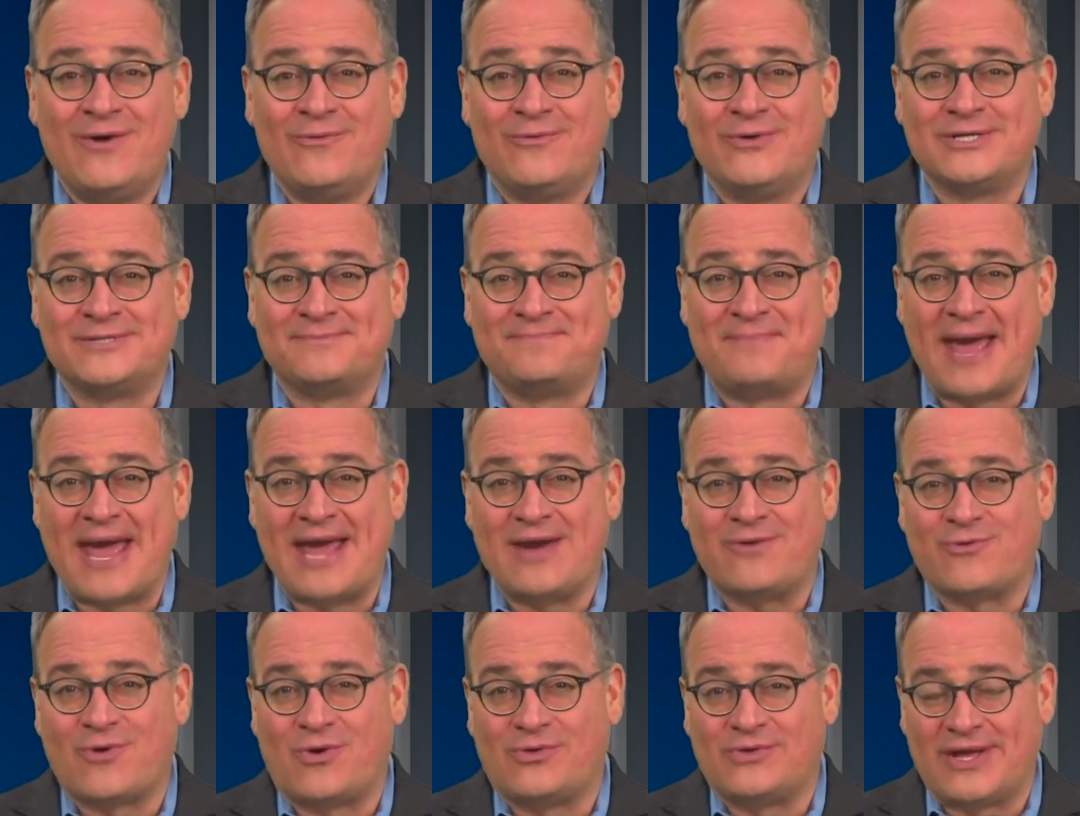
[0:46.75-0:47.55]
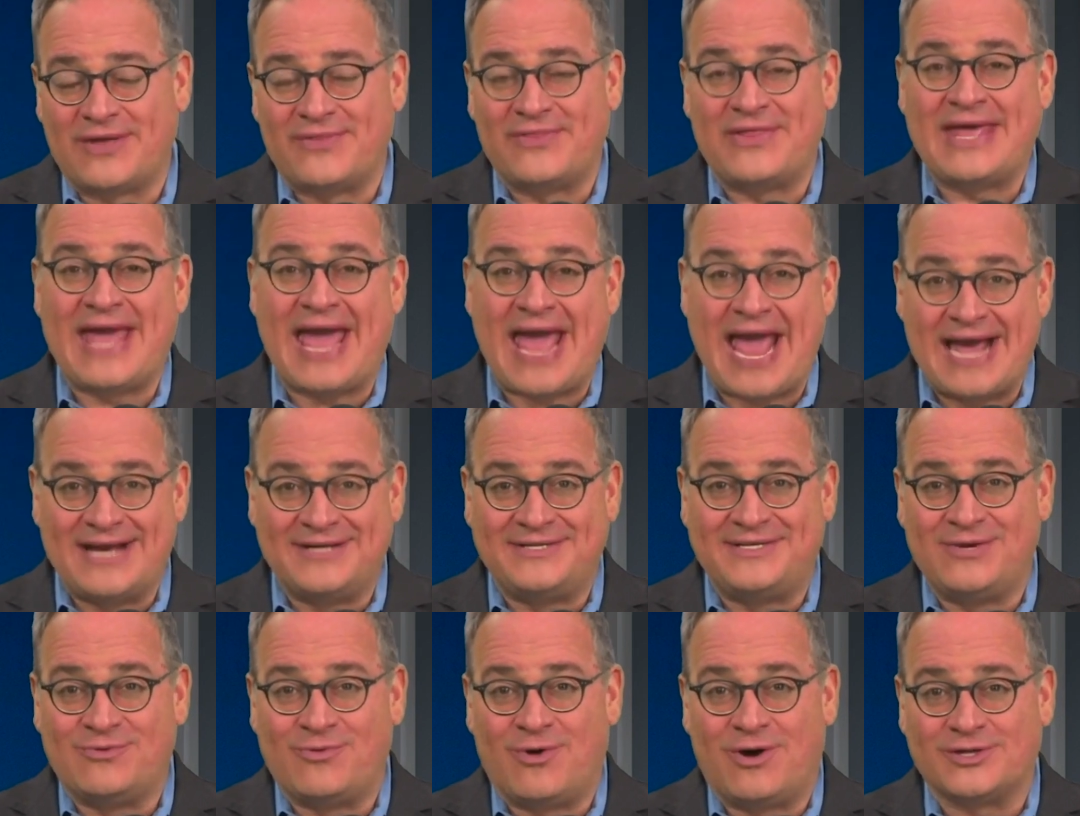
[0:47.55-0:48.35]
was bankrolling the
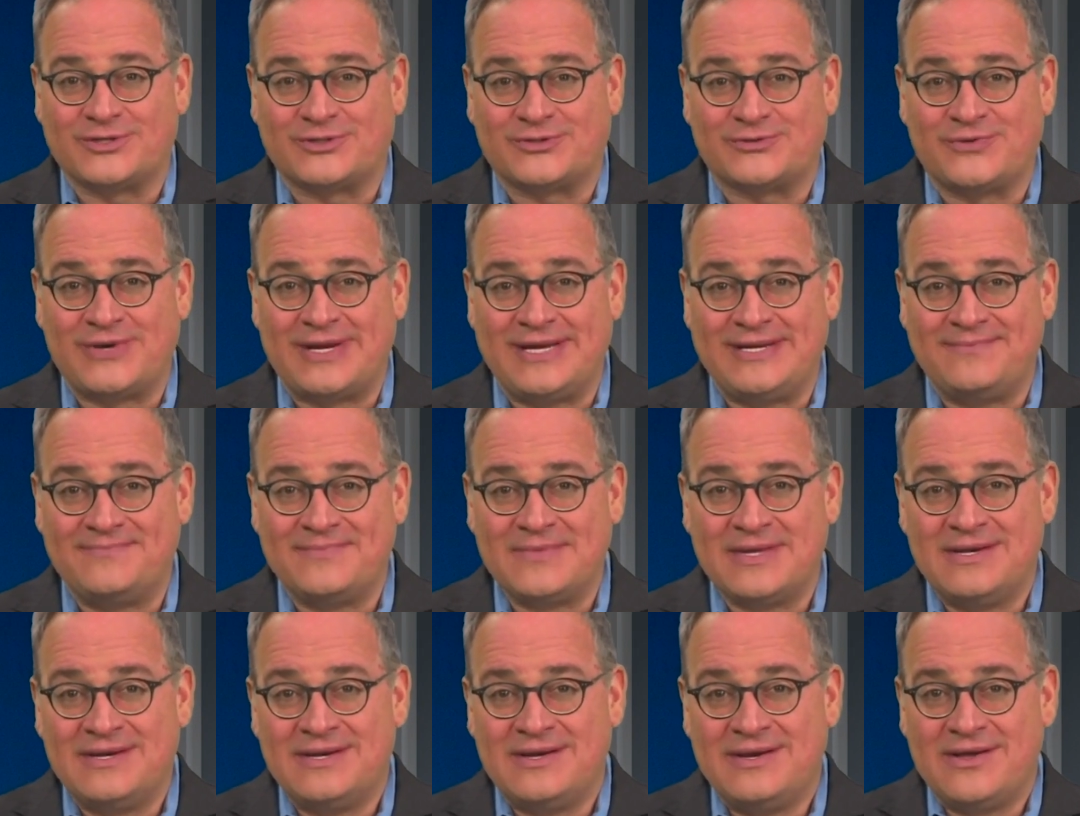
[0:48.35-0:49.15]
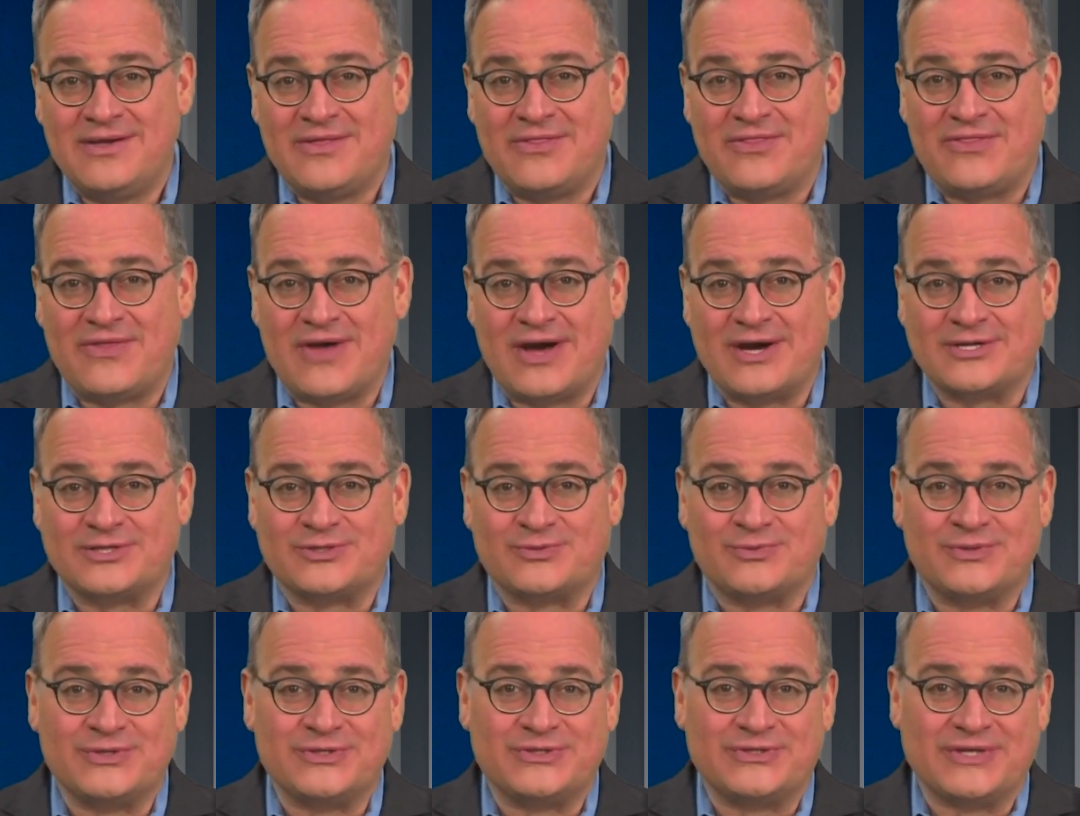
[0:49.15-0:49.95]
anti Wall Street
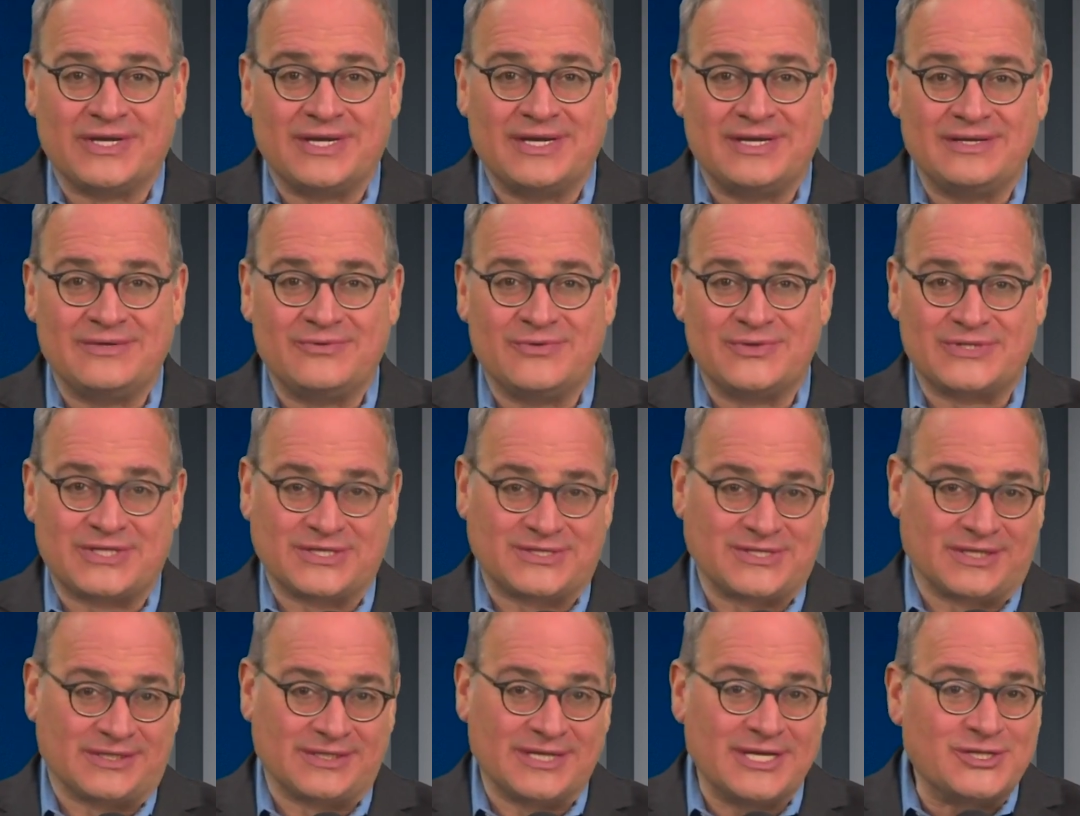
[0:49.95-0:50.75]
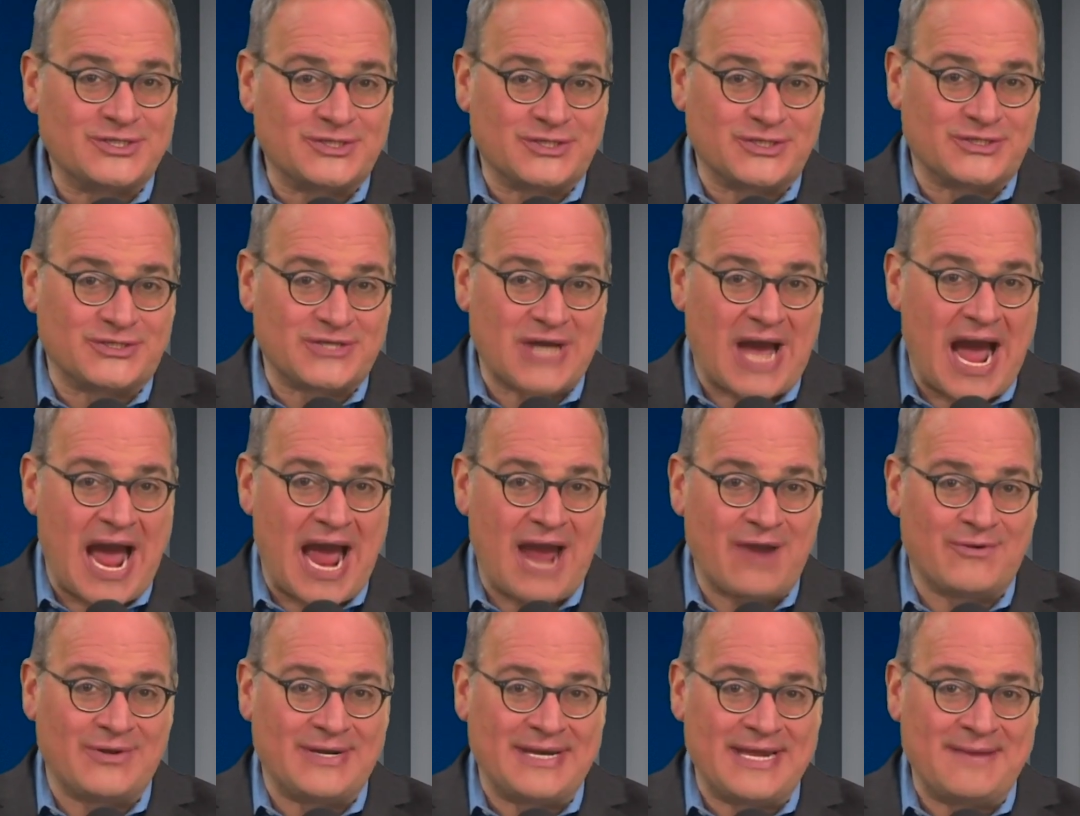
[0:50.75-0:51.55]
thugs was a, was a delicious
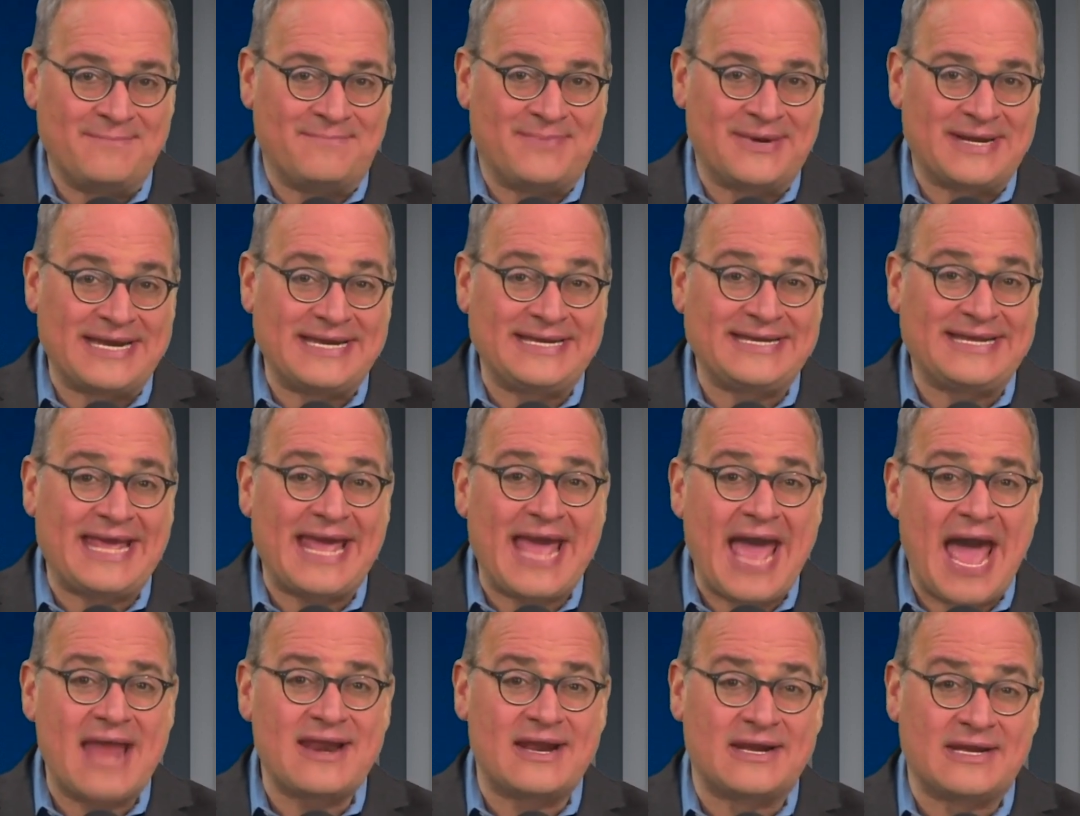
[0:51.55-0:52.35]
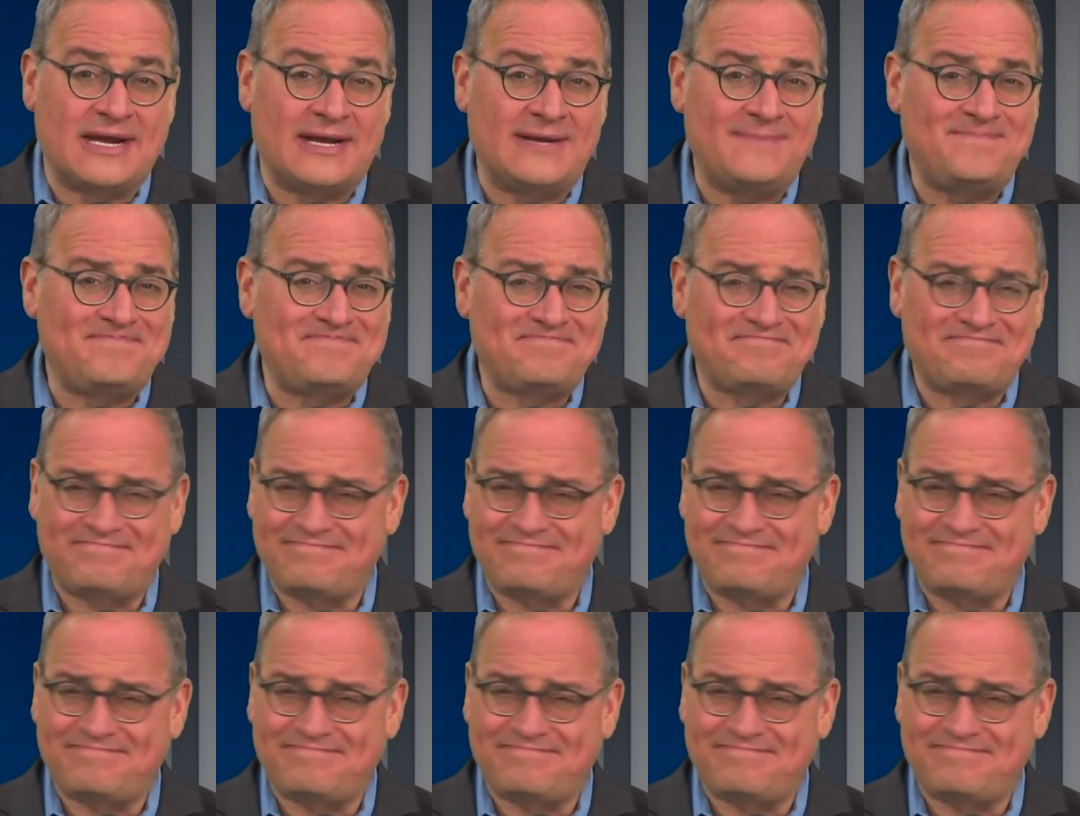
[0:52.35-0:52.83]
irony. But in Canada,